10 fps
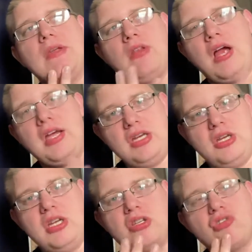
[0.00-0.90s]
like
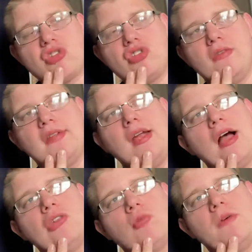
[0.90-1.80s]
introduction story to The
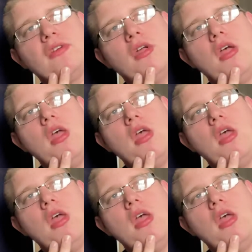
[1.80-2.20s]
Ice Warriors.